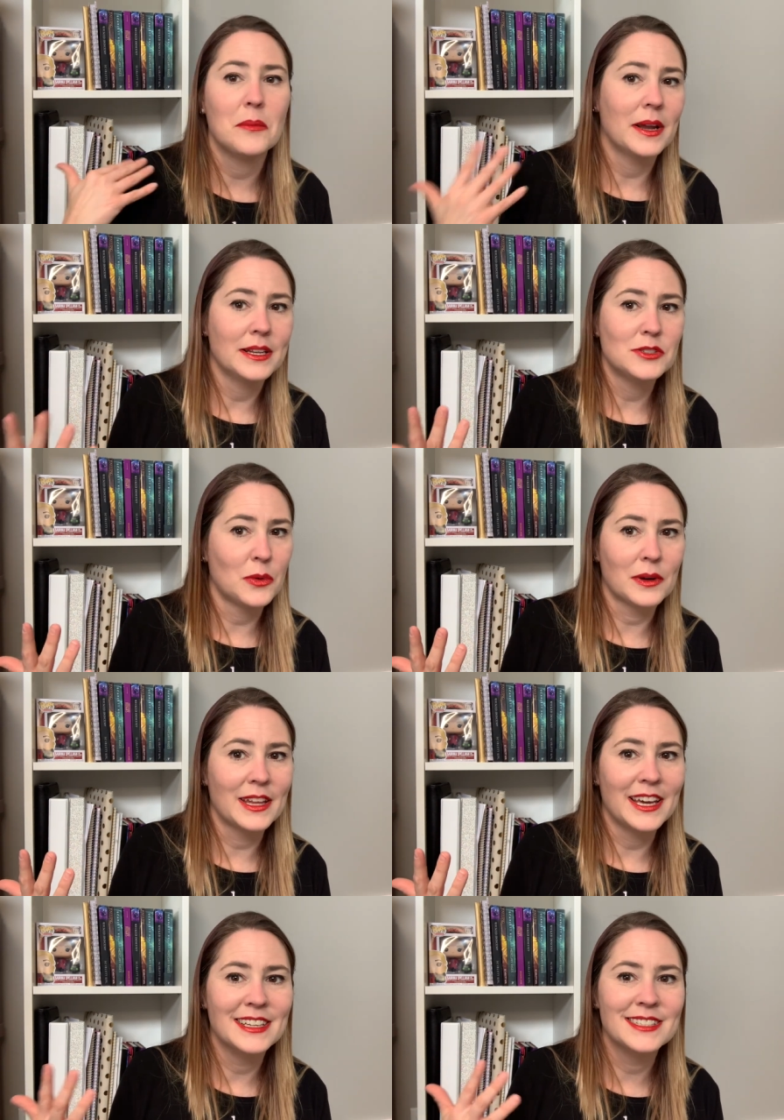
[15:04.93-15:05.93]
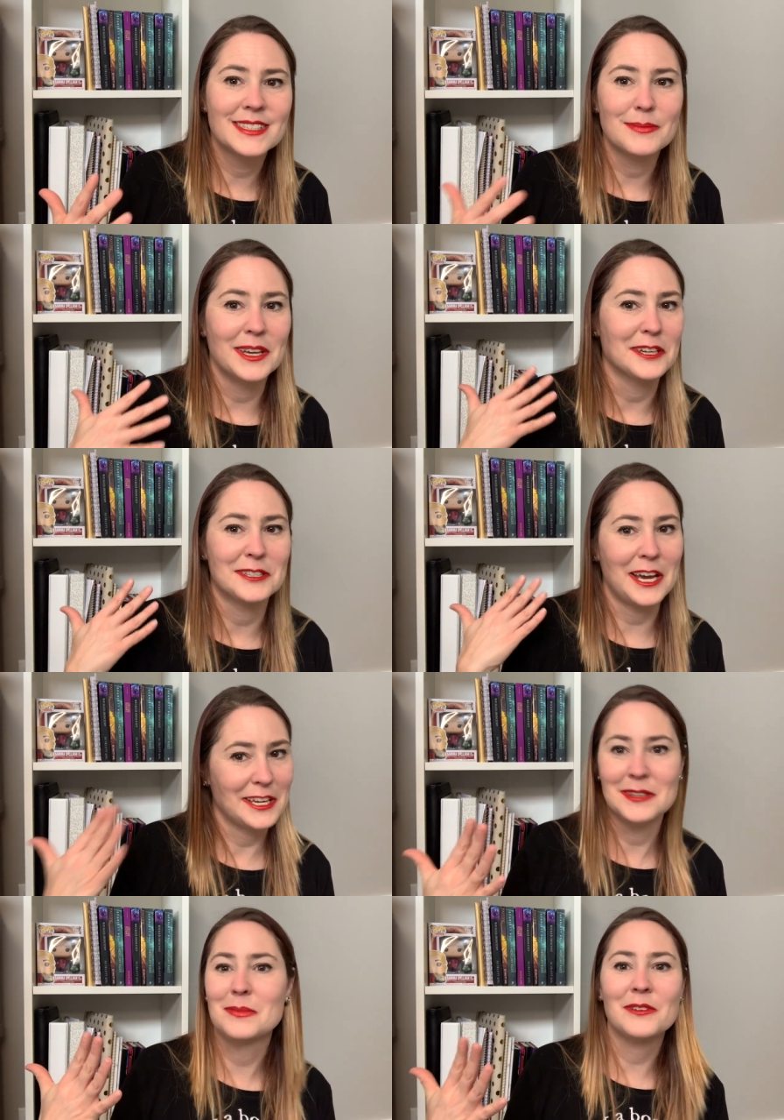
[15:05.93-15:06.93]
but it totally is because I
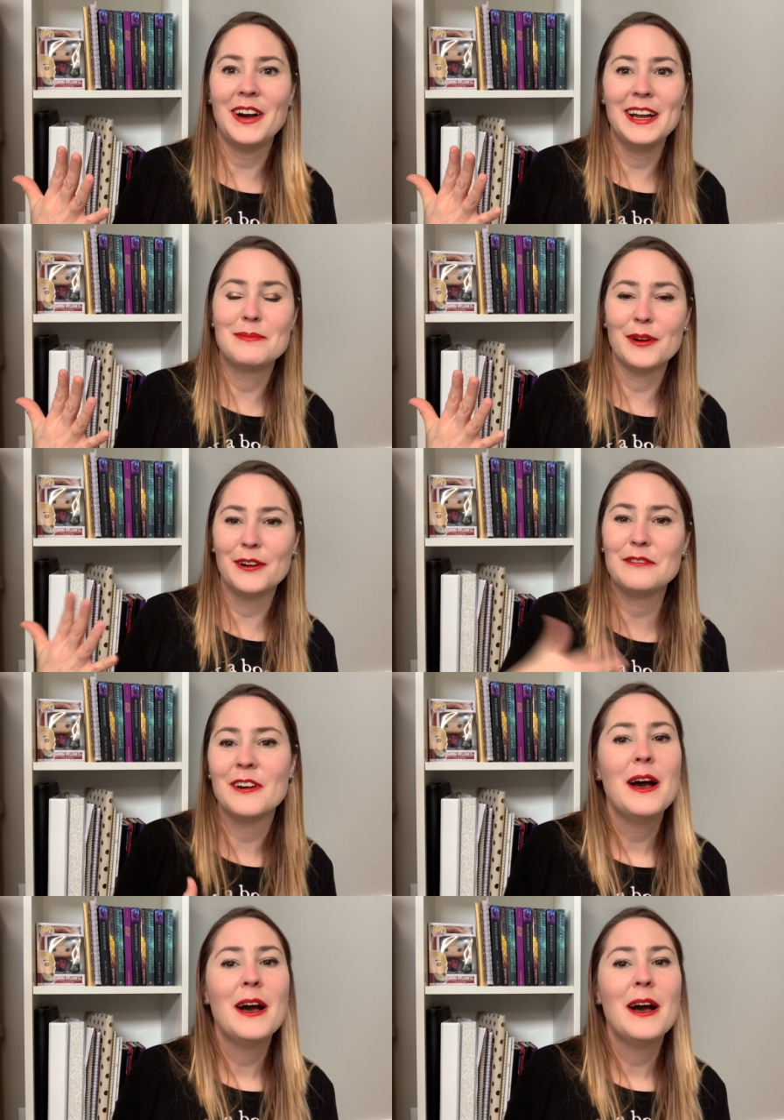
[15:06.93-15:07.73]
can provide proof.